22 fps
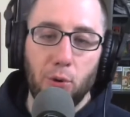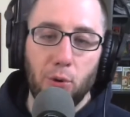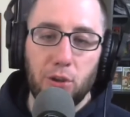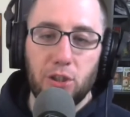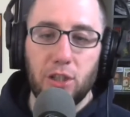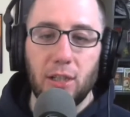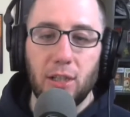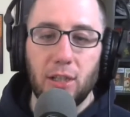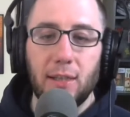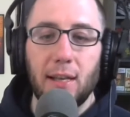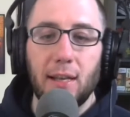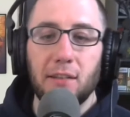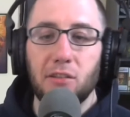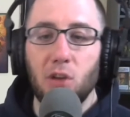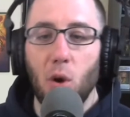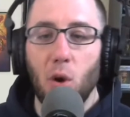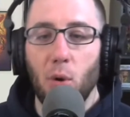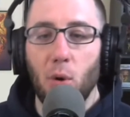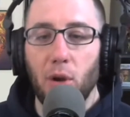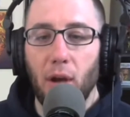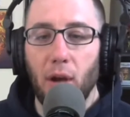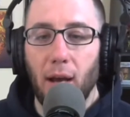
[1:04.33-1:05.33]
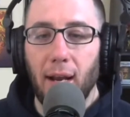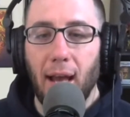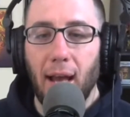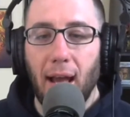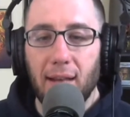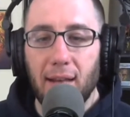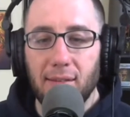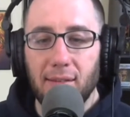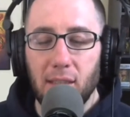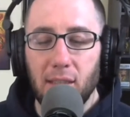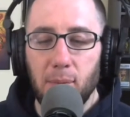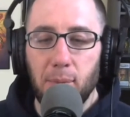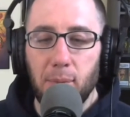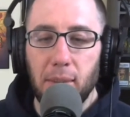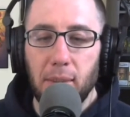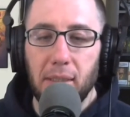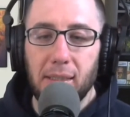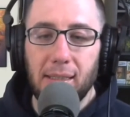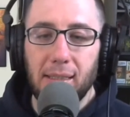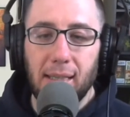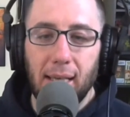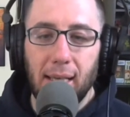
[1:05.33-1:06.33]
shit that's going on,
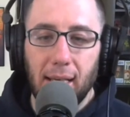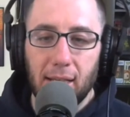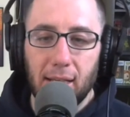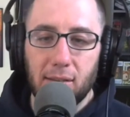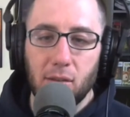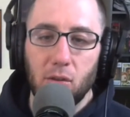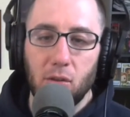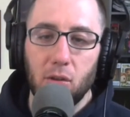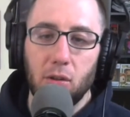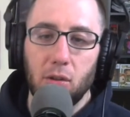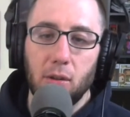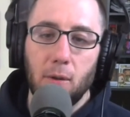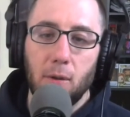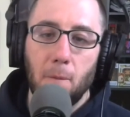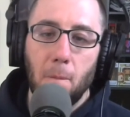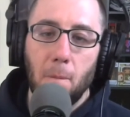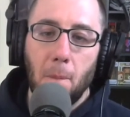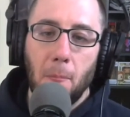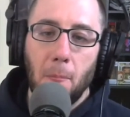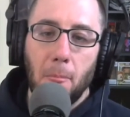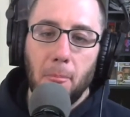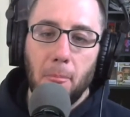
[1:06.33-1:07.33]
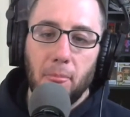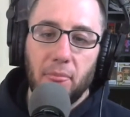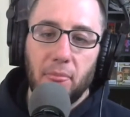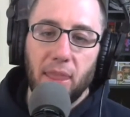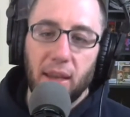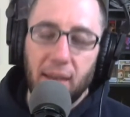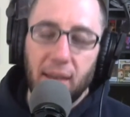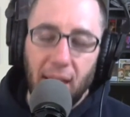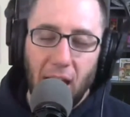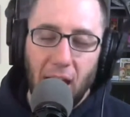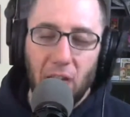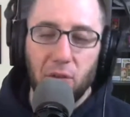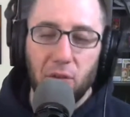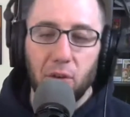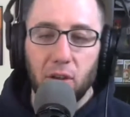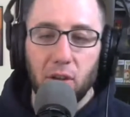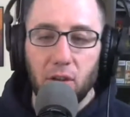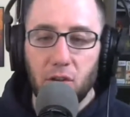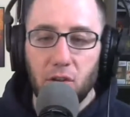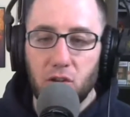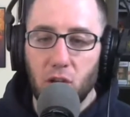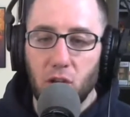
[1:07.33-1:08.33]
ICP canceled the gathering of
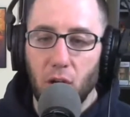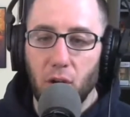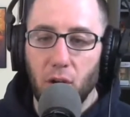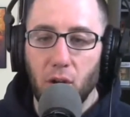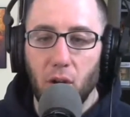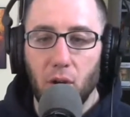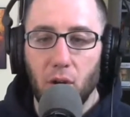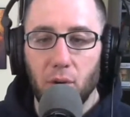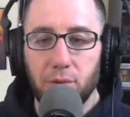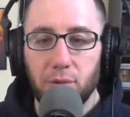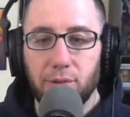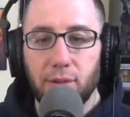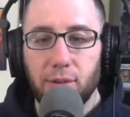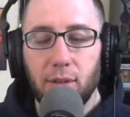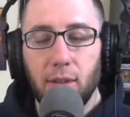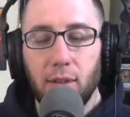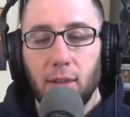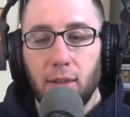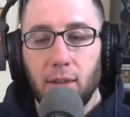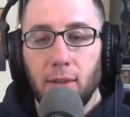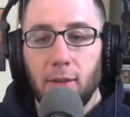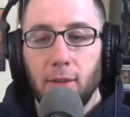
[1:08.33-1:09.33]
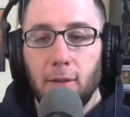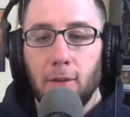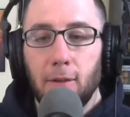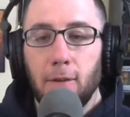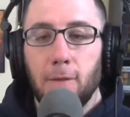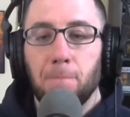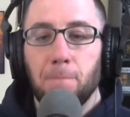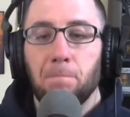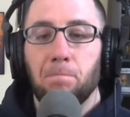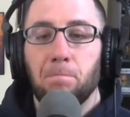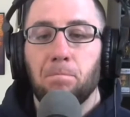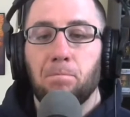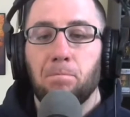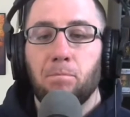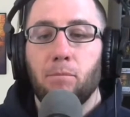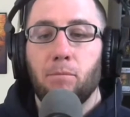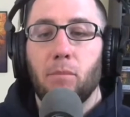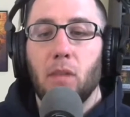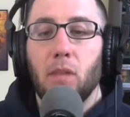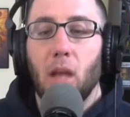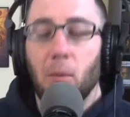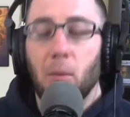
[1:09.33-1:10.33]
the Juggalos.
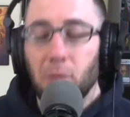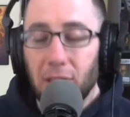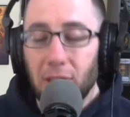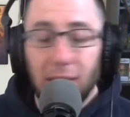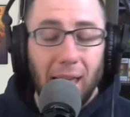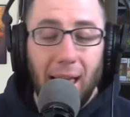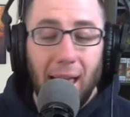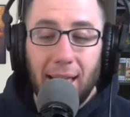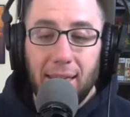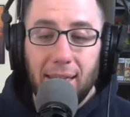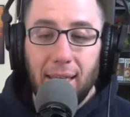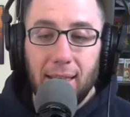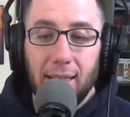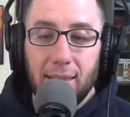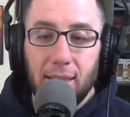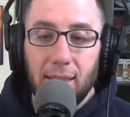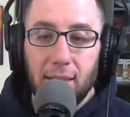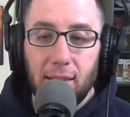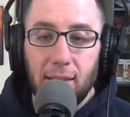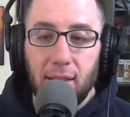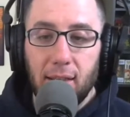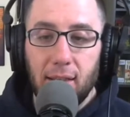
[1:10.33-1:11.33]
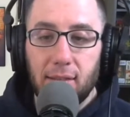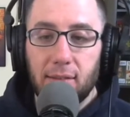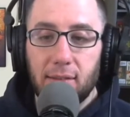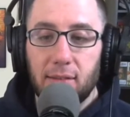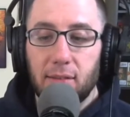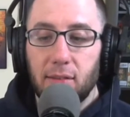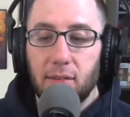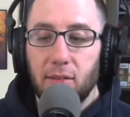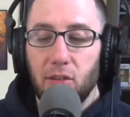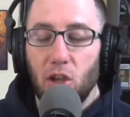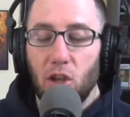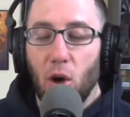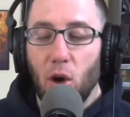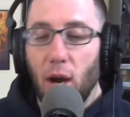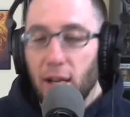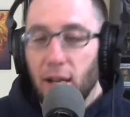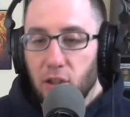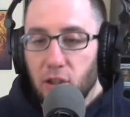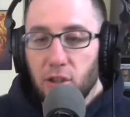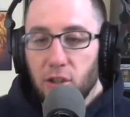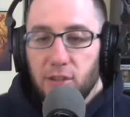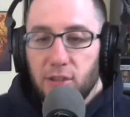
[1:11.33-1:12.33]
I'm glad they did this. You know, I
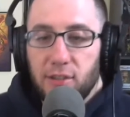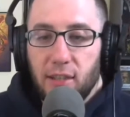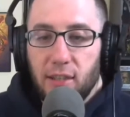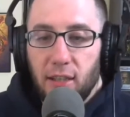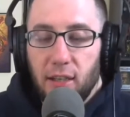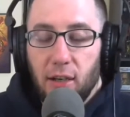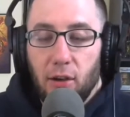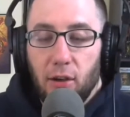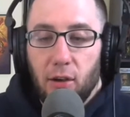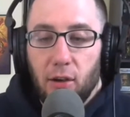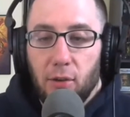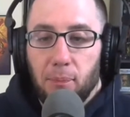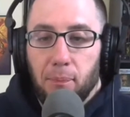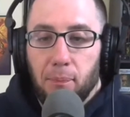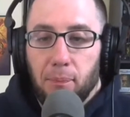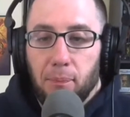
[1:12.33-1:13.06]
could sit here,